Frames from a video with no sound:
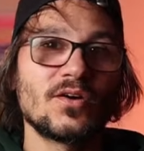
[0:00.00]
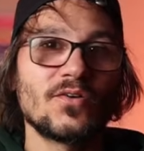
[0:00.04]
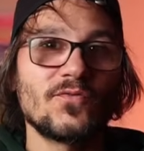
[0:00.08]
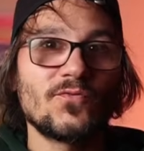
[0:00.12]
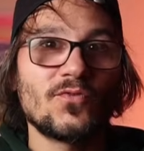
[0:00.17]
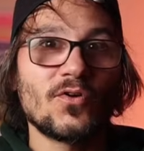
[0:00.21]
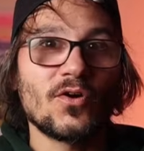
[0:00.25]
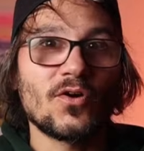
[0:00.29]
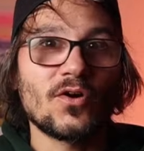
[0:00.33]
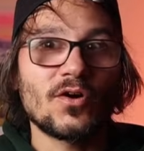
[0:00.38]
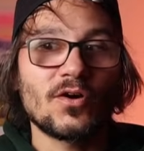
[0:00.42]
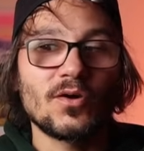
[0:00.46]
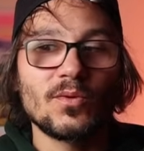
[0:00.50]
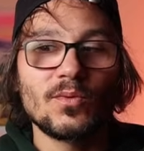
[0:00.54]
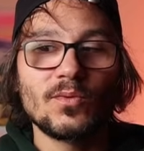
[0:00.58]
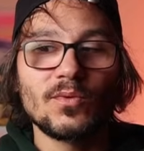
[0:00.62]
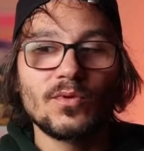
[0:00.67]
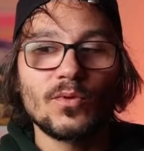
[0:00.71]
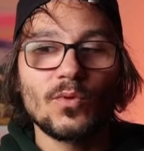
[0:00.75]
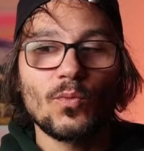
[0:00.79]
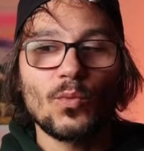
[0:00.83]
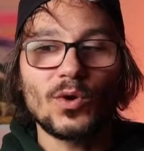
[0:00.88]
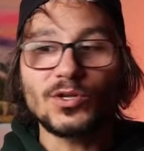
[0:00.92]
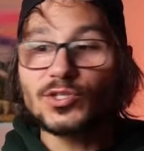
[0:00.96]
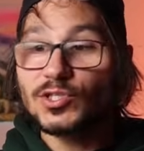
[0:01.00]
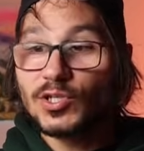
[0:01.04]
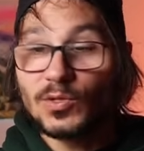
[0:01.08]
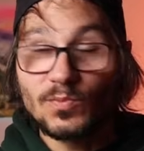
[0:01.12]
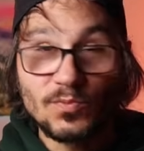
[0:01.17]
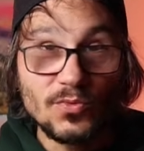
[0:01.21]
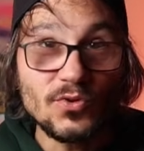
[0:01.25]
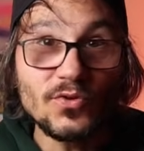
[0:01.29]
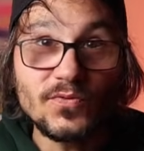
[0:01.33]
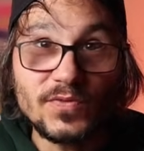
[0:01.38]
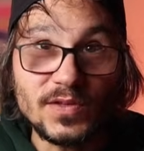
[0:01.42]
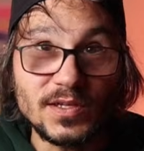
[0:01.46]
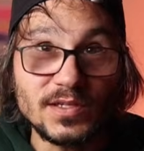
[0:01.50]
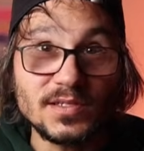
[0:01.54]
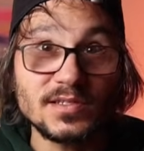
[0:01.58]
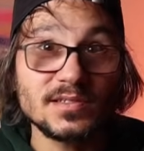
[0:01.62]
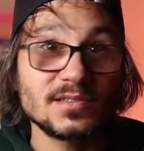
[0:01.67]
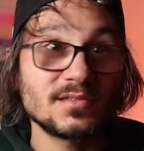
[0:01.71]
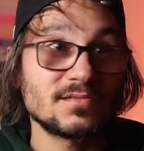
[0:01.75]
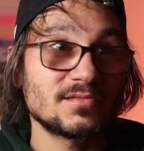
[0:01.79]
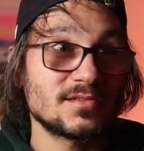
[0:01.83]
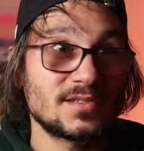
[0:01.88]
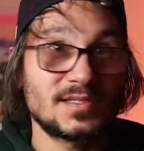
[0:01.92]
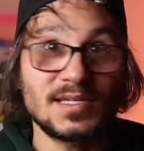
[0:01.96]
For watching
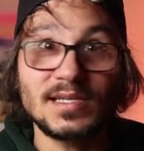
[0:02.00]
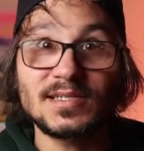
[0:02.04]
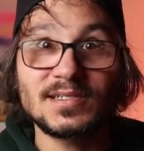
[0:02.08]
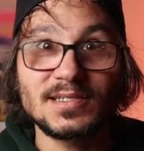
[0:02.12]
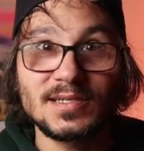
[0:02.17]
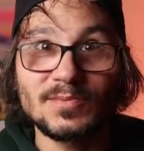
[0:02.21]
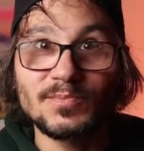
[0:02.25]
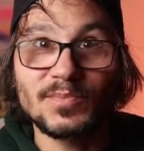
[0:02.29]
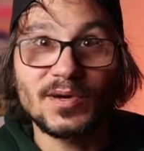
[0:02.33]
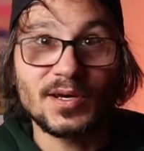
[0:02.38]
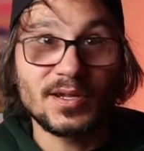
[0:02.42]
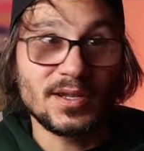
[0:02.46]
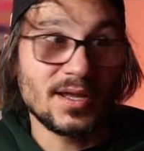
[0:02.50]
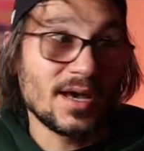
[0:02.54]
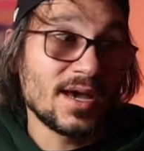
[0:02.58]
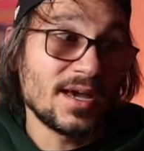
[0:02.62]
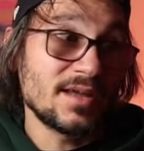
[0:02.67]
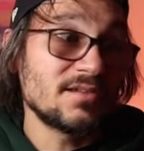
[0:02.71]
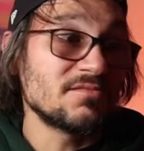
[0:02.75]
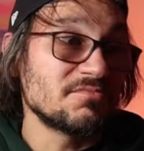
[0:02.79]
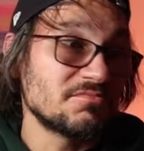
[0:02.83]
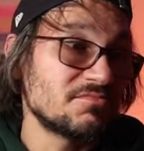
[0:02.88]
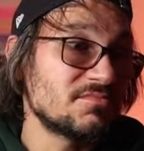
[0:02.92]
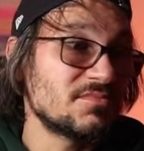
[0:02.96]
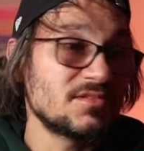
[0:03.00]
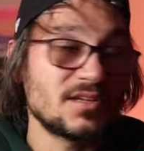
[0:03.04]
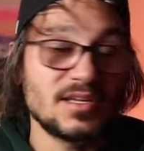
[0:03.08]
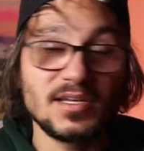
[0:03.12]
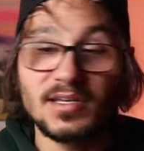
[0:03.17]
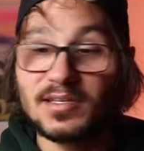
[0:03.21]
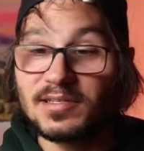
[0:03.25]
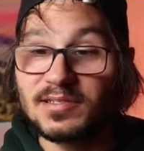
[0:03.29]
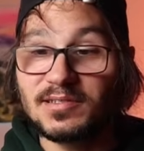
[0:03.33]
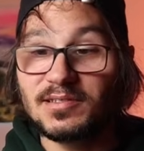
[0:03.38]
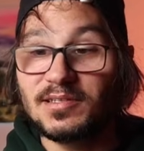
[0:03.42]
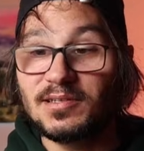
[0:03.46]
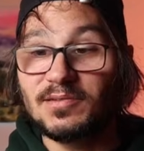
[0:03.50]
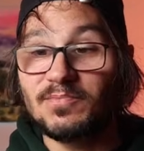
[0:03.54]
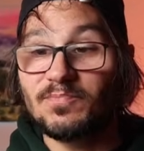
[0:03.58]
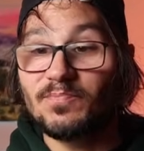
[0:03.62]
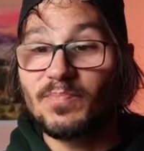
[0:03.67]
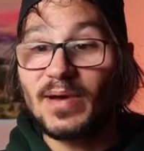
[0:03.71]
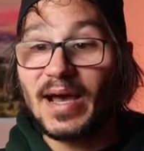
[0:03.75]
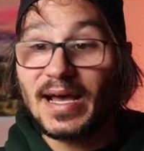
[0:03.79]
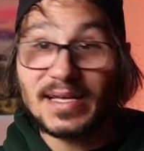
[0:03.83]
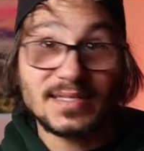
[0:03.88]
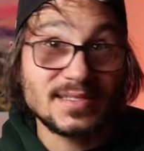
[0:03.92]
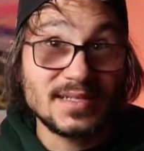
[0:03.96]
movies, 16:9 is the
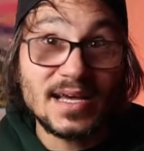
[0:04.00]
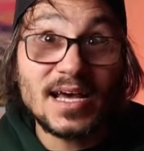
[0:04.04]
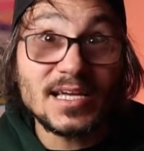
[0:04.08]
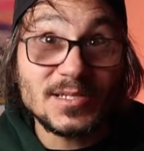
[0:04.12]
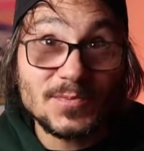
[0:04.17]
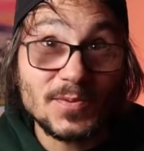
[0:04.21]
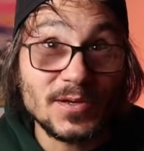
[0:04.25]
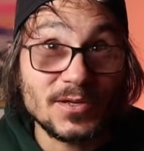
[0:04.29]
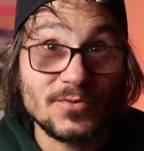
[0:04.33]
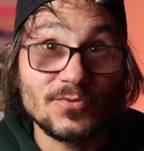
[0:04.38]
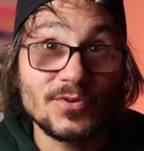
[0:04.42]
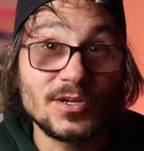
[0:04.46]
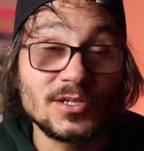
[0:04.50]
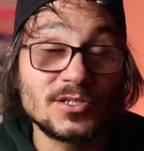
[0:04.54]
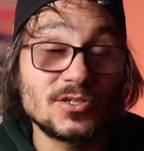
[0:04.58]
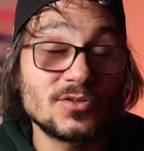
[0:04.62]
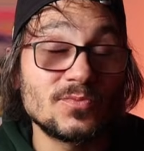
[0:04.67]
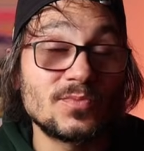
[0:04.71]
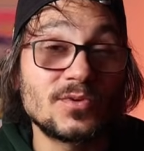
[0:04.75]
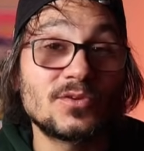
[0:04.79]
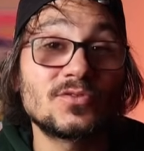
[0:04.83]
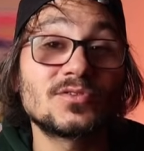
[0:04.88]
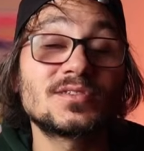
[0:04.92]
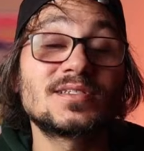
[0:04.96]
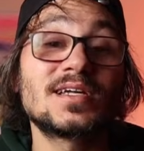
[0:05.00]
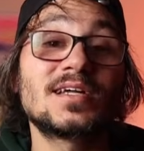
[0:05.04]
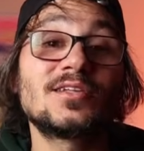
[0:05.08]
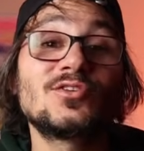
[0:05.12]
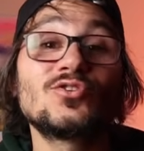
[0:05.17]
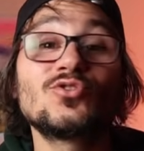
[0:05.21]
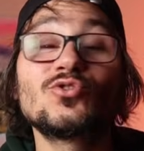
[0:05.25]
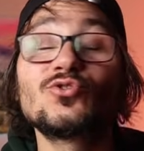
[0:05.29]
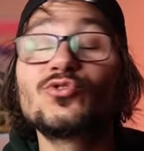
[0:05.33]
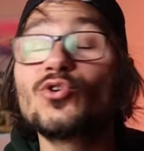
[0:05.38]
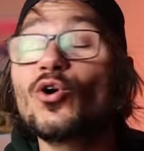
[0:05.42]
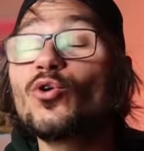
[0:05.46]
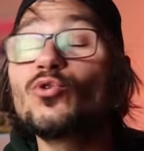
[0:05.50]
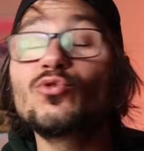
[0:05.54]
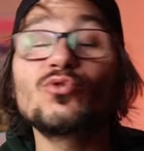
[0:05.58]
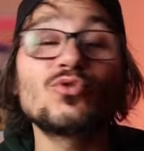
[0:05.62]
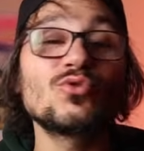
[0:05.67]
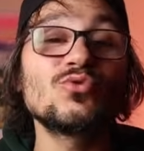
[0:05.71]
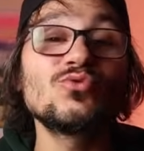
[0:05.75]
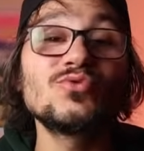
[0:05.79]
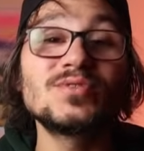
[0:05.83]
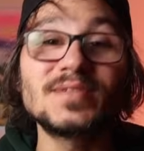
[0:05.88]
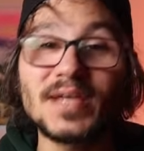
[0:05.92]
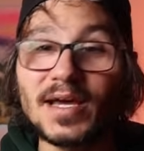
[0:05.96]
best aspect ratio because then you don't
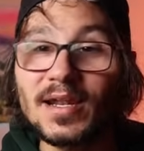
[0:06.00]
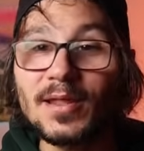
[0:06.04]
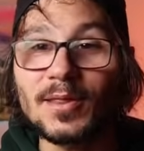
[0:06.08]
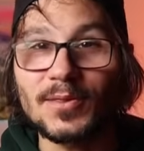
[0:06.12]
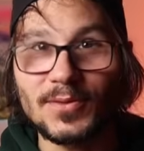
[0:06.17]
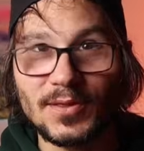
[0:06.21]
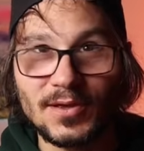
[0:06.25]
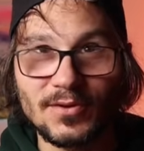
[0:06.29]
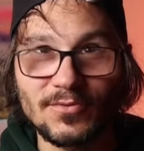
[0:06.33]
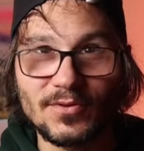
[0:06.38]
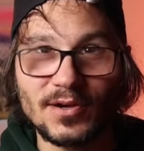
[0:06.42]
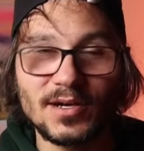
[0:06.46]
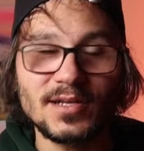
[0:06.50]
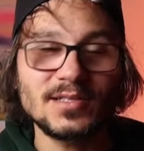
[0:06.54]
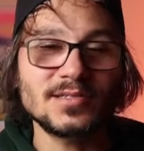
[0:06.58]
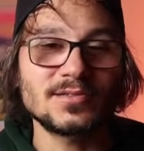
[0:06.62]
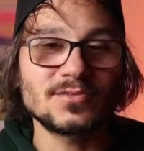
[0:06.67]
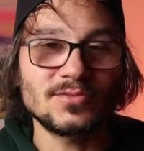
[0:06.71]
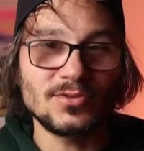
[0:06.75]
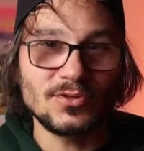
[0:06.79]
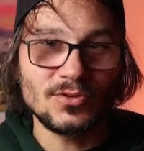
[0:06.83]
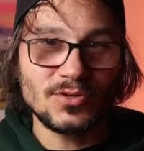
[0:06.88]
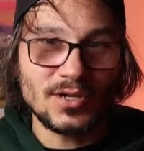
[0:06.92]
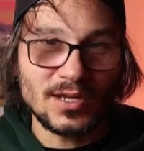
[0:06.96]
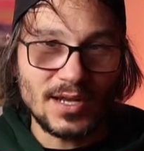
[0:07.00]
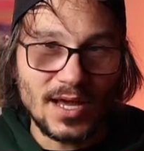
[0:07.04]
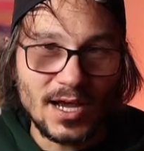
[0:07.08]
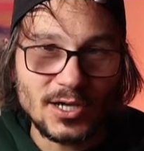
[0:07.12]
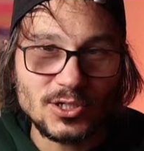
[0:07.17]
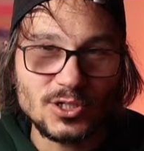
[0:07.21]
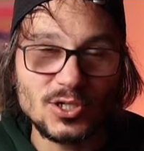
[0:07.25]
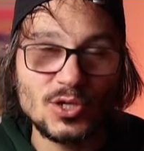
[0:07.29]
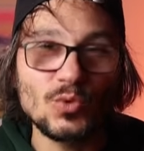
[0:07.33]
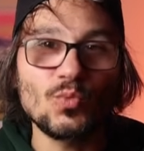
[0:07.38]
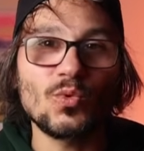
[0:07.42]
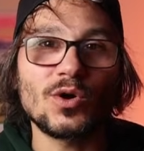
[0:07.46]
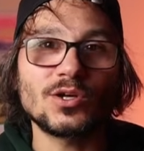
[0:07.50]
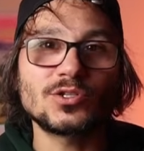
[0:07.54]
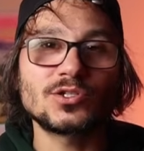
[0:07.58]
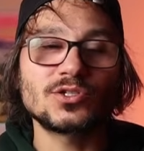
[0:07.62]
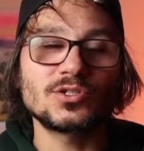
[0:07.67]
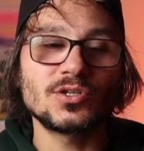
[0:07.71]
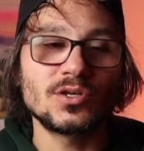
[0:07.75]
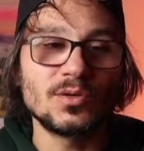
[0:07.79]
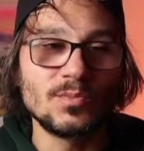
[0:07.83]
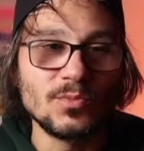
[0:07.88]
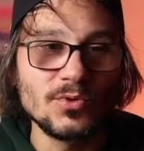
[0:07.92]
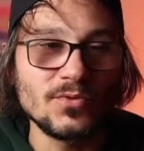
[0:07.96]
lose anything, right? So you can actually
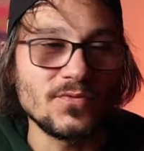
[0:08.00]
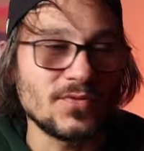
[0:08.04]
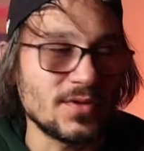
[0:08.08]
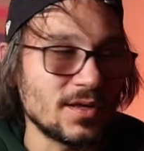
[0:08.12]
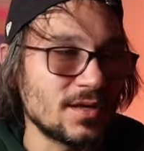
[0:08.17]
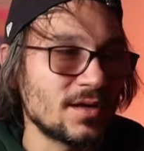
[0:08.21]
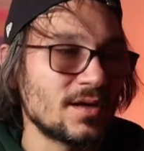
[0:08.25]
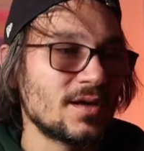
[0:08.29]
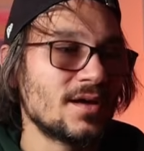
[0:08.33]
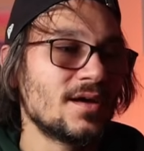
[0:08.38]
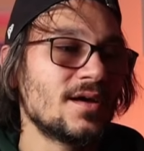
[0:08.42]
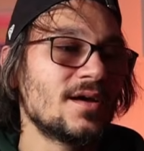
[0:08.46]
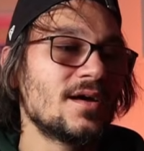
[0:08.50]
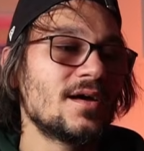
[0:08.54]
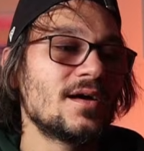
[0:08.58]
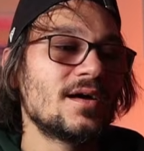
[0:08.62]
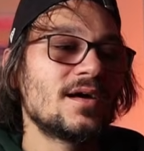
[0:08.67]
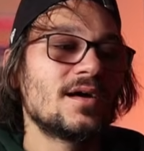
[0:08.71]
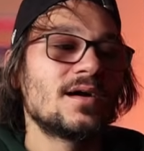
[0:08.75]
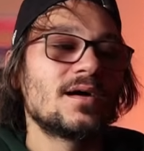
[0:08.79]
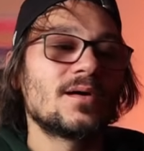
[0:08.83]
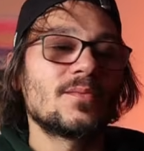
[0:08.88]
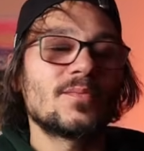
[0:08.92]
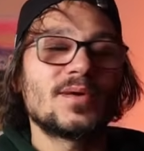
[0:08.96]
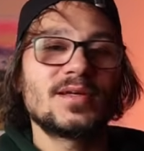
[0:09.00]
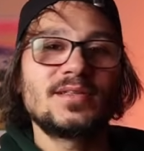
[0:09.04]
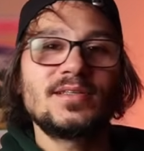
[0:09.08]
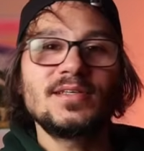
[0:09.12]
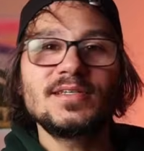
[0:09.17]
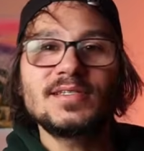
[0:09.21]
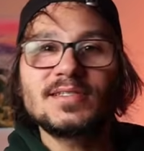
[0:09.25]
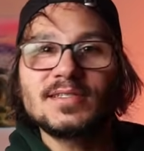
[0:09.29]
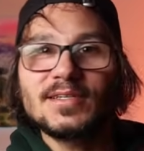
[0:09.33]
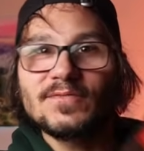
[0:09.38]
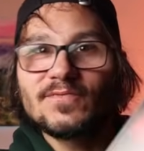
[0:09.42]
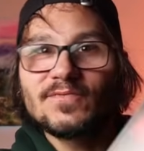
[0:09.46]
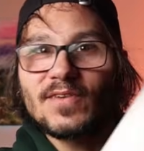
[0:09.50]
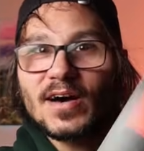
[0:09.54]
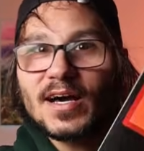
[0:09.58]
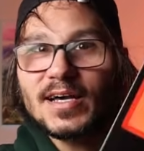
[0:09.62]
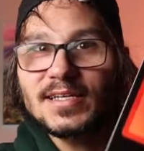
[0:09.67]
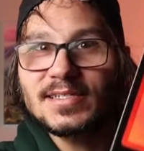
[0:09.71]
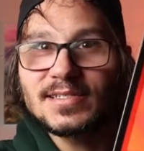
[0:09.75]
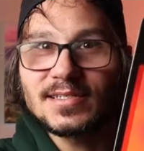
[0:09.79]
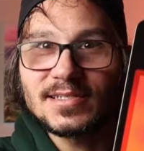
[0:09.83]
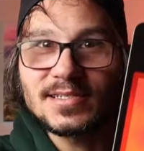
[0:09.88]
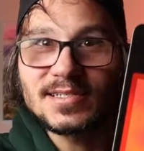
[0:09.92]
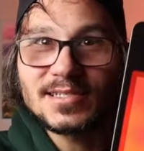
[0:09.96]
watch a movie. But these
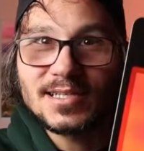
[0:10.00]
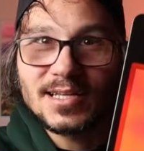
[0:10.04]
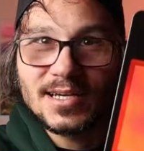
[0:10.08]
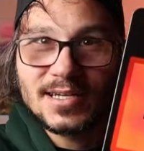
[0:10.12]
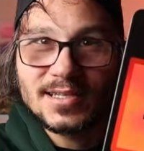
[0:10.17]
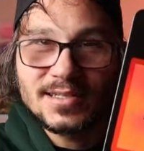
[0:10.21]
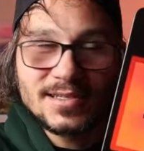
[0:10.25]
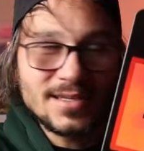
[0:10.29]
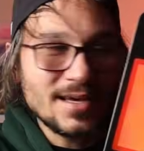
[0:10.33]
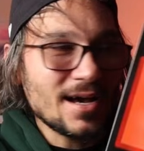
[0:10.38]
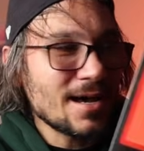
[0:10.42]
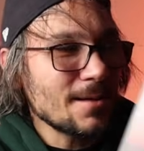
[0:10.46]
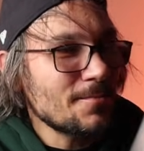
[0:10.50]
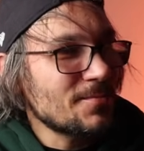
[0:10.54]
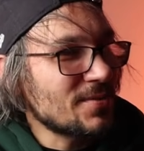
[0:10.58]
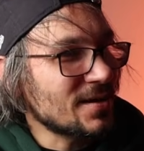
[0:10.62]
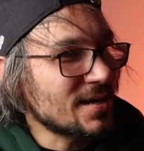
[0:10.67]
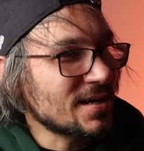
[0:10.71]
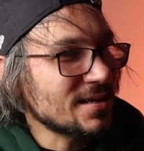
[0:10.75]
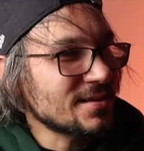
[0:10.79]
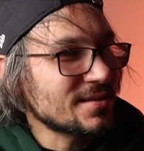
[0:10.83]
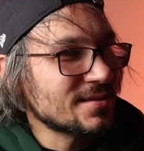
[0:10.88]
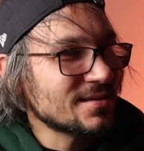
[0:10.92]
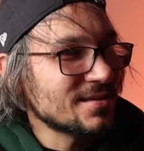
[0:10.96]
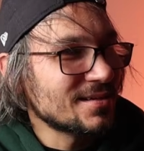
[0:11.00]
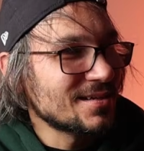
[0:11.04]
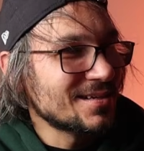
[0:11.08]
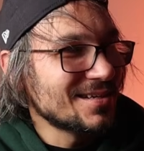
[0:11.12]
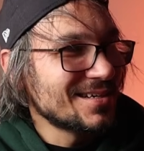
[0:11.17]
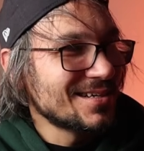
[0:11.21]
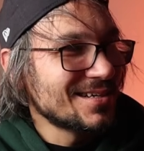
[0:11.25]
devices, like the iPad,